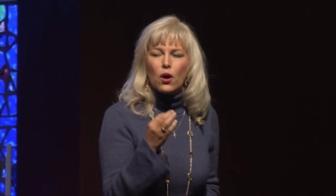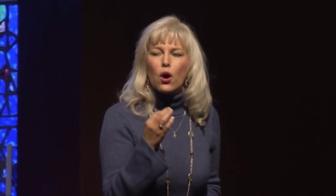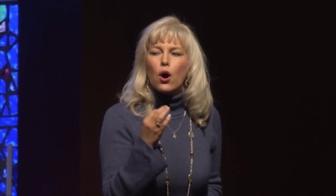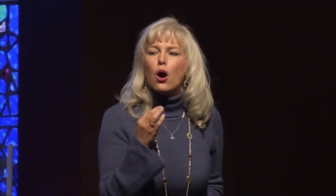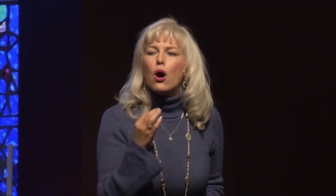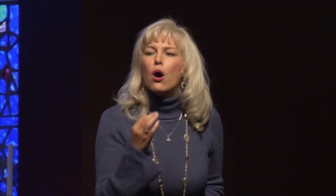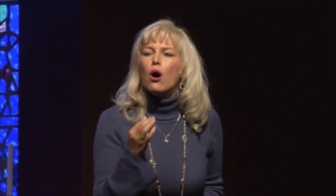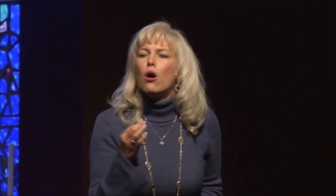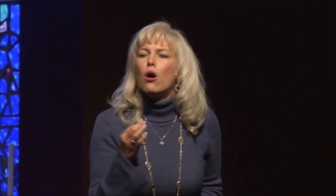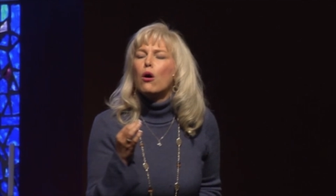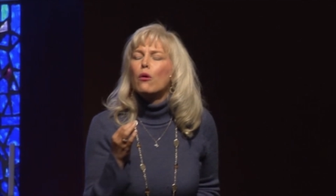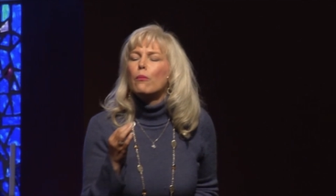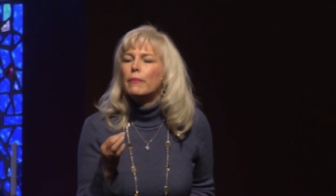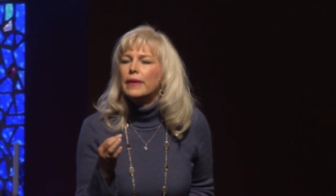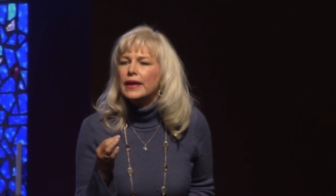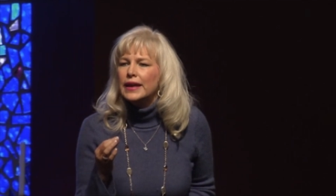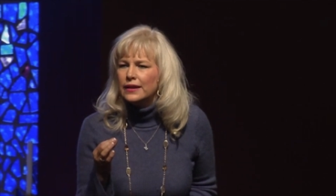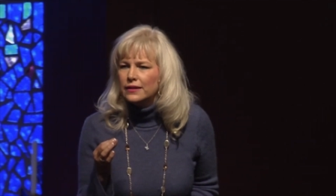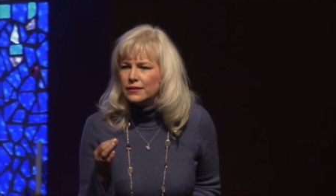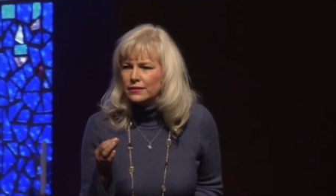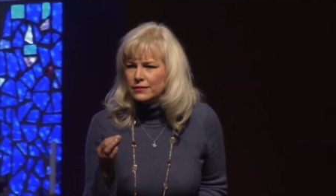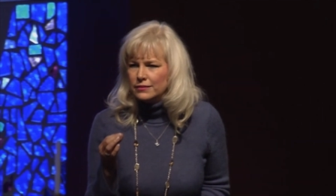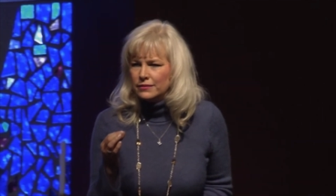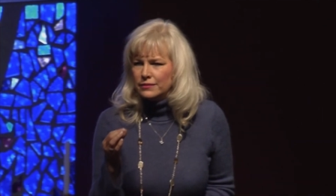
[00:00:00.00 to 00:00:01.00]
All men.
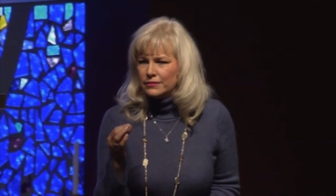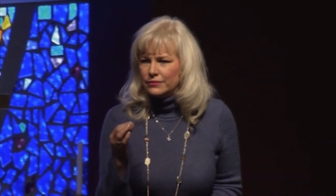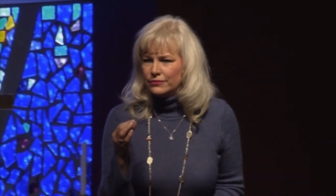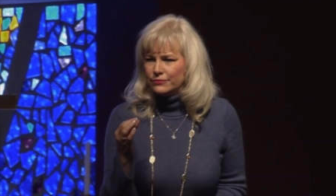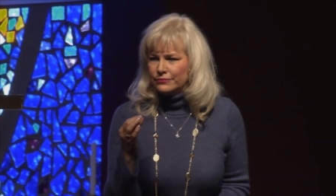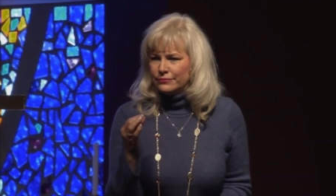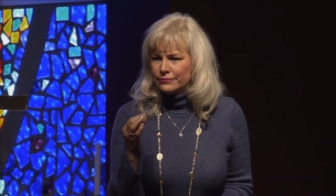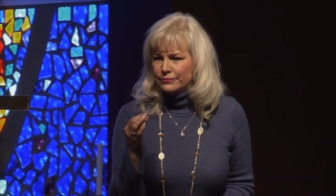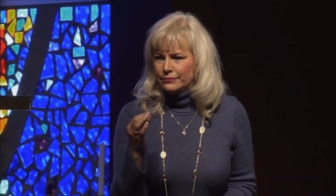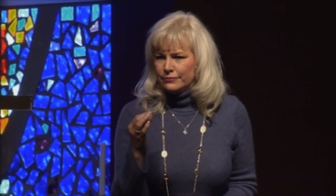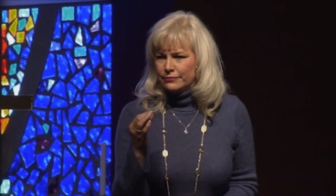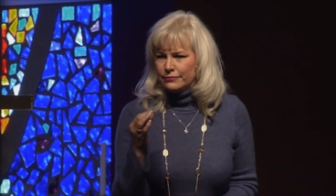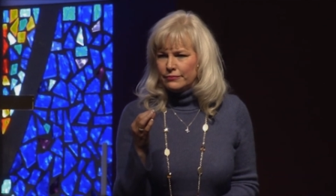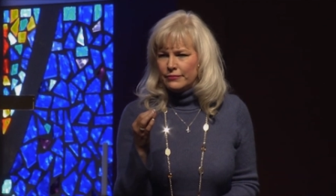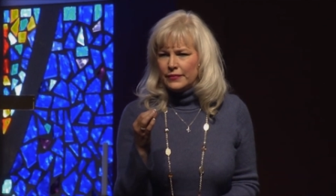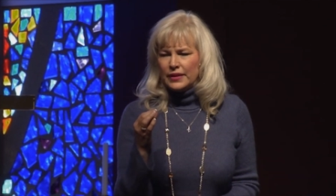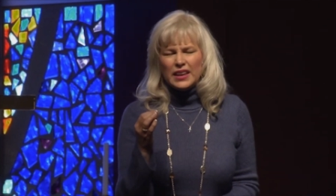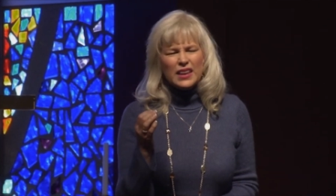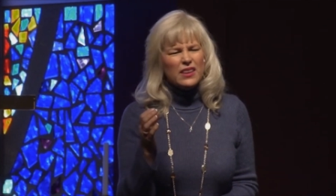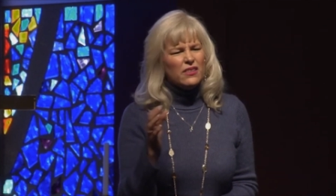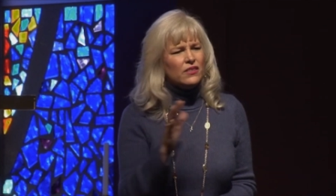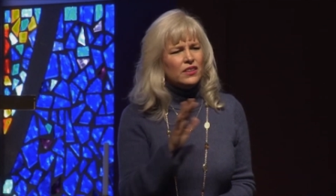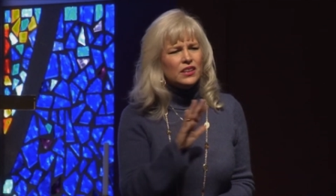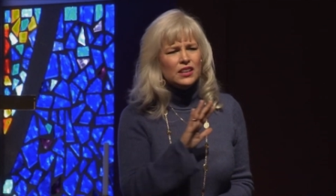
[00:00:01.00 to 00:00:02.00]

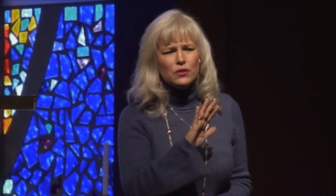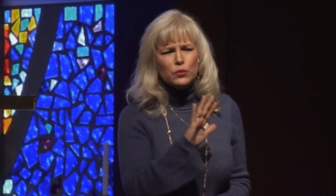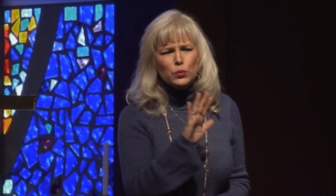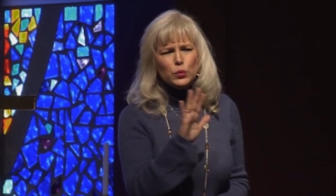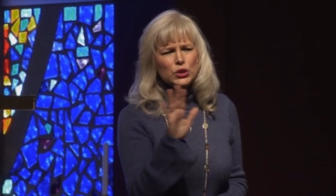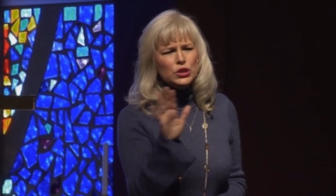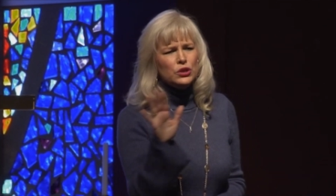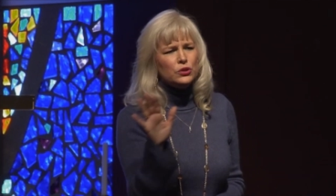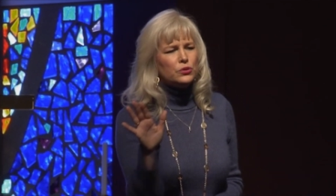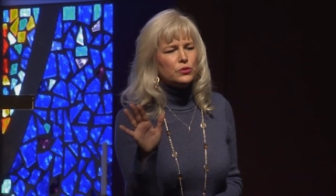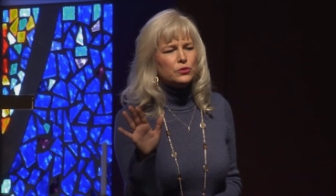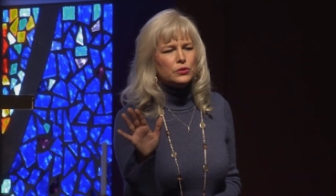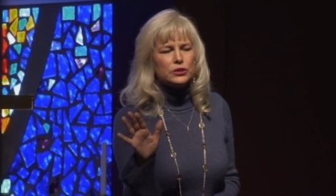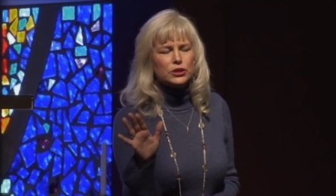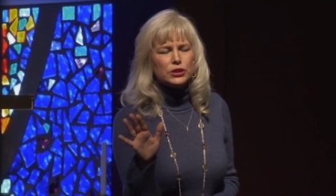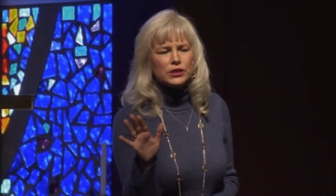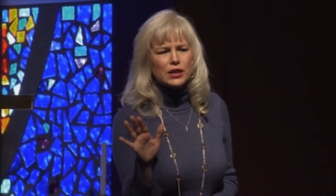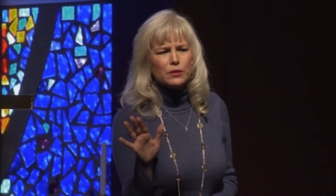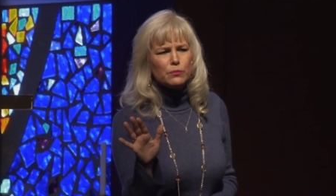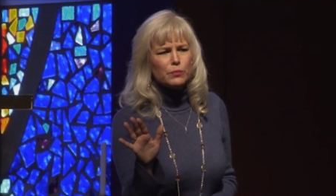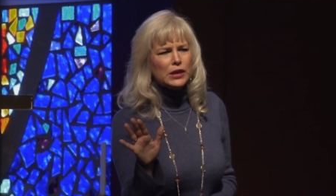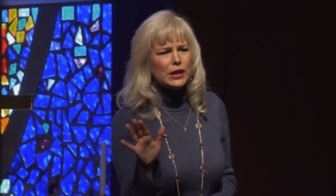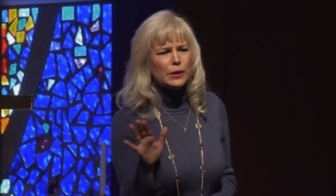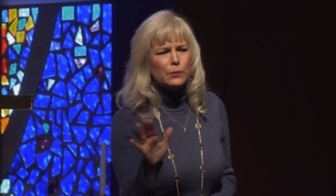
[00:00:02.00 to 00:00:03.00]
Even though when you look
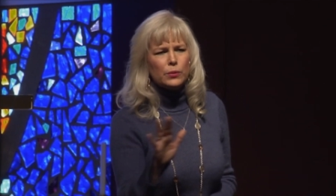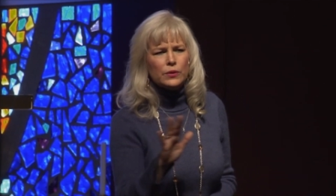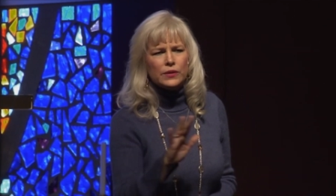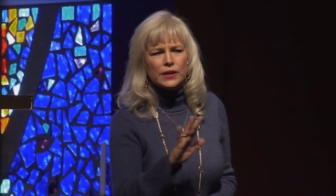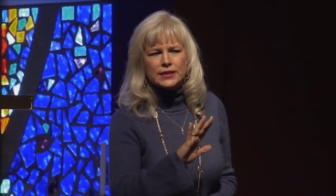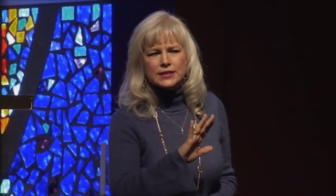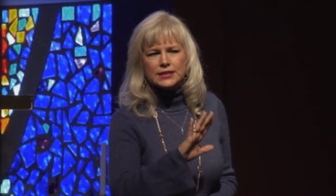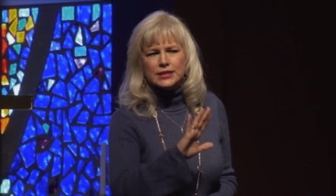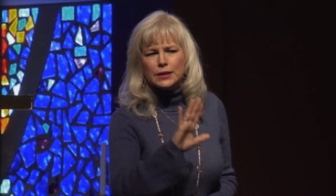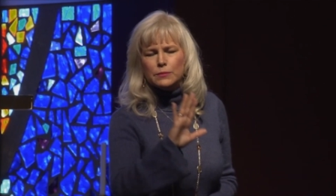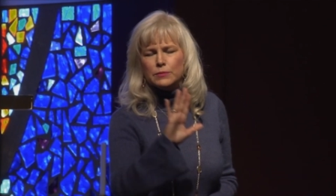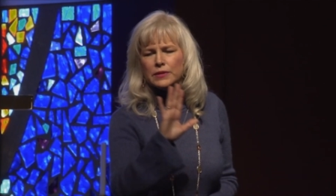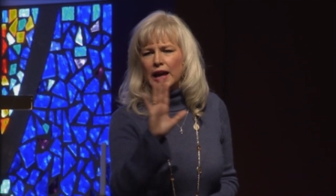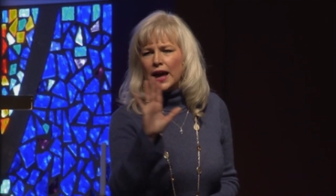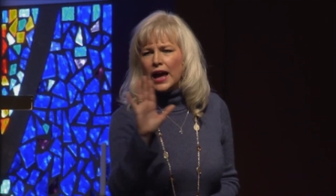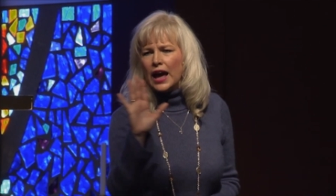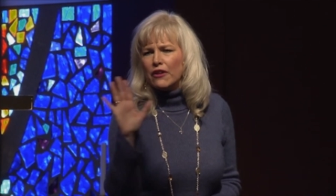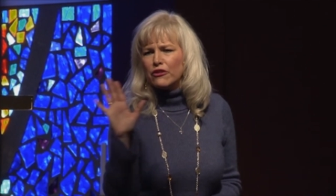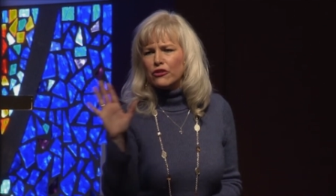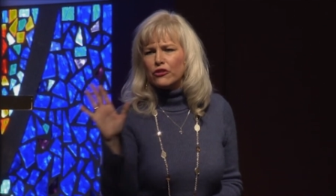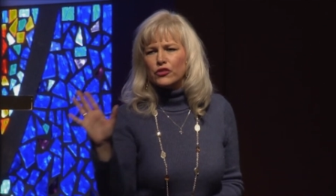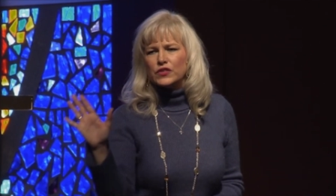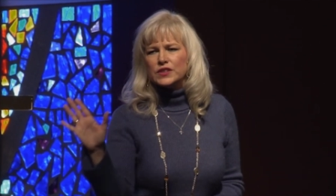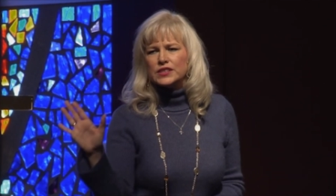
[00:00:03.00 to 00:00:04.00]
at people that seem to
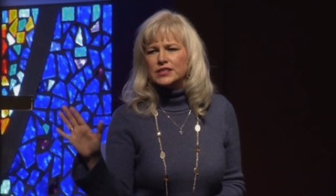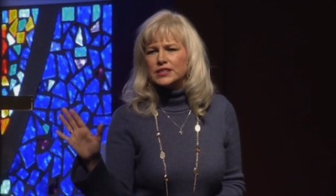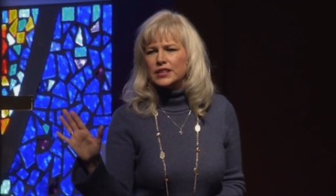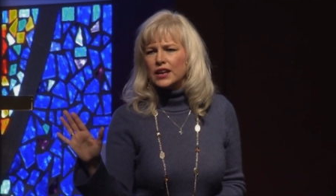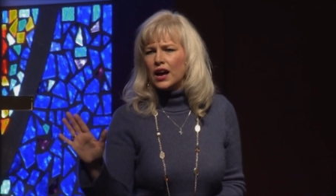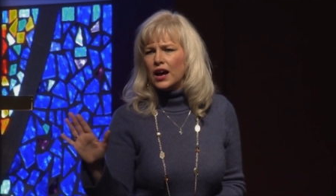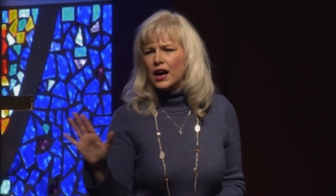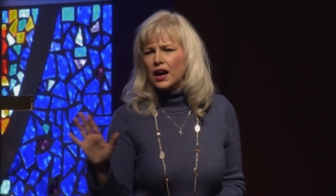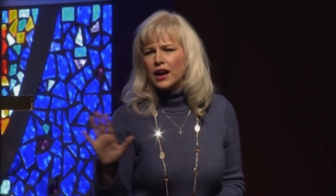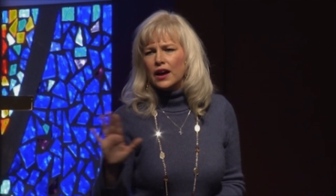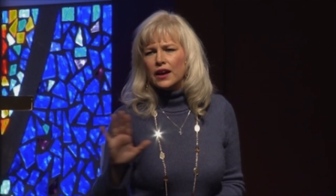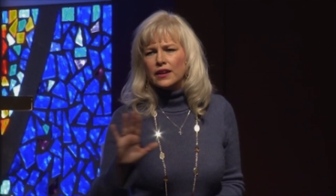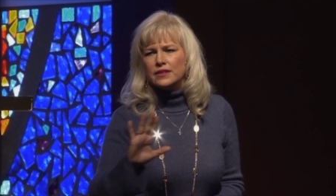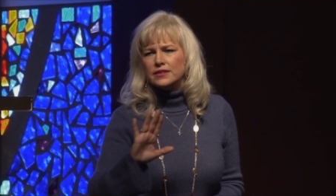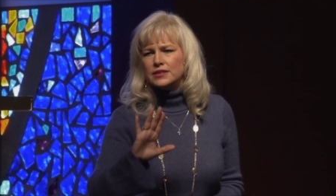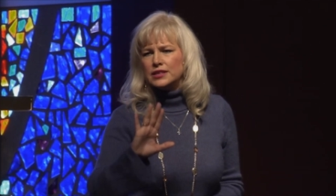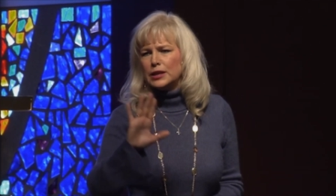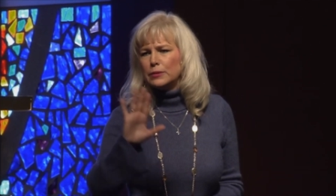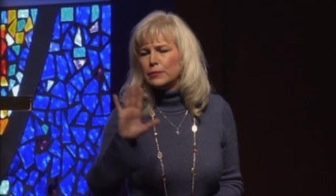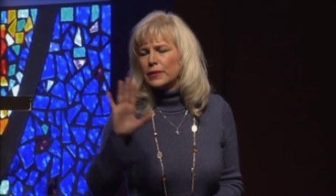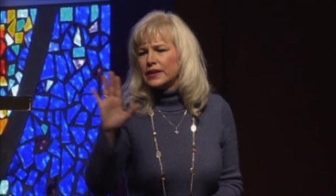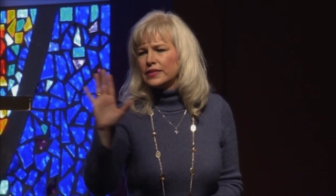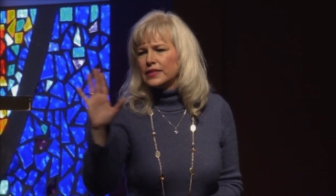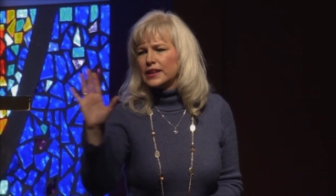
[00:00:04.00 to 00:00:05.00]
have a facade, seem
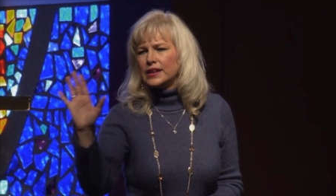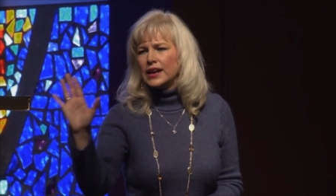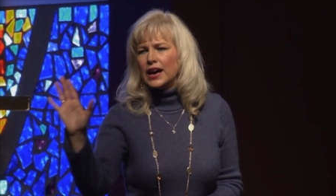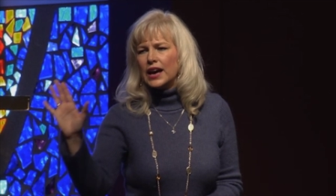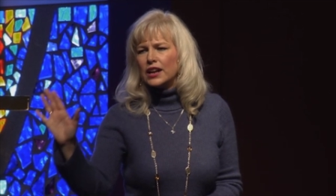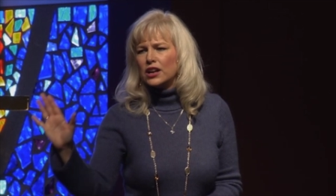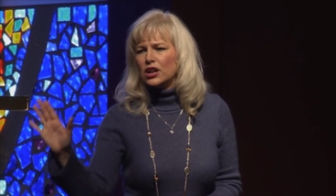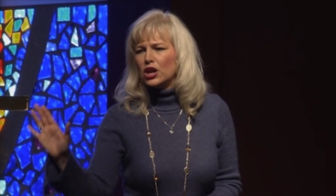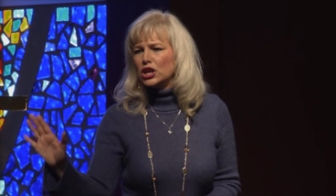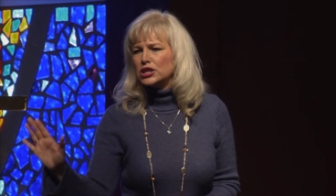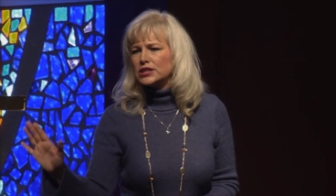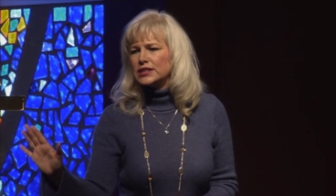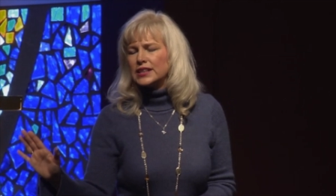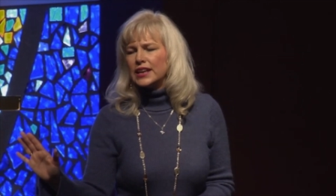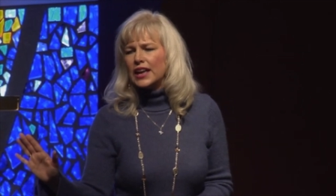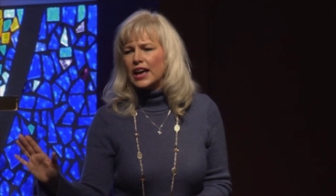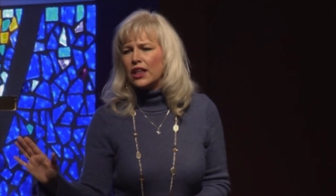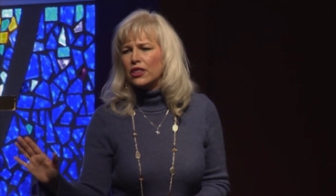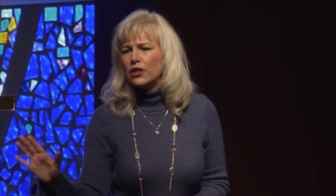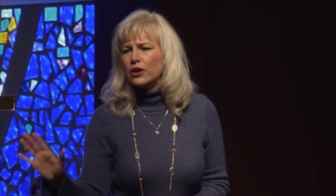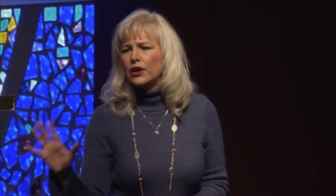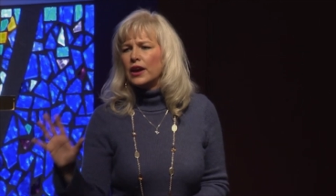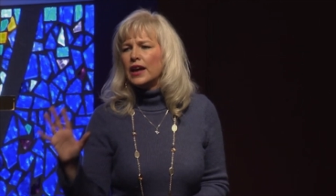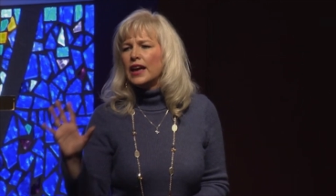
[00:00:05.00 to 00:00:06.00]
like they got it all
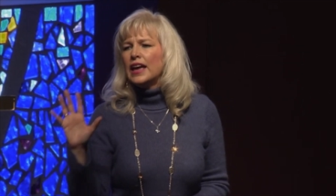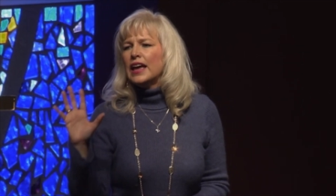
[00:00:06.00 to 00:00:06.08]
together,